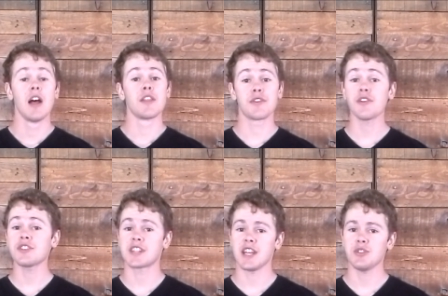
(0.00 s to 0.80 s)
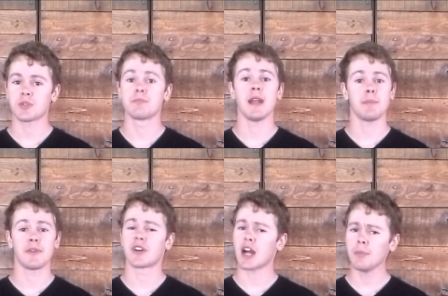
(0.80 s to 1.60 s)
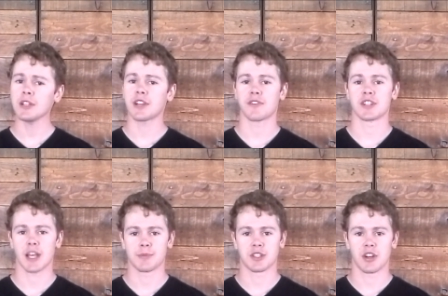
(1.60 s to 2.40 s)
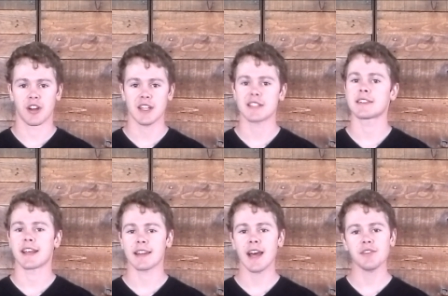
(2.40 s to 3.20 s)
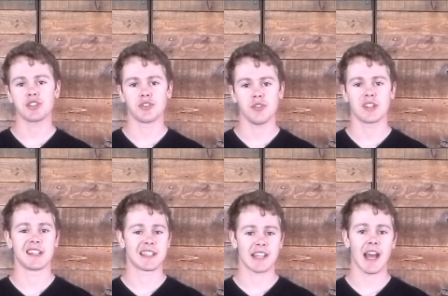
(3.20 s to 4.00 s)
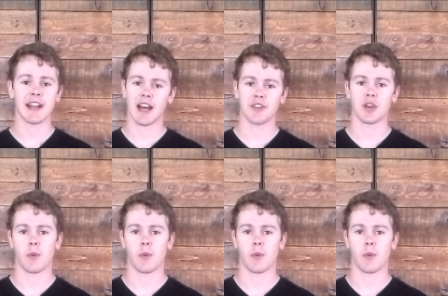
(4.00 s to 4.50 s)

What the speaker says: The third stage was made up of a couple of different types of targets that allowed the shooter to decide how they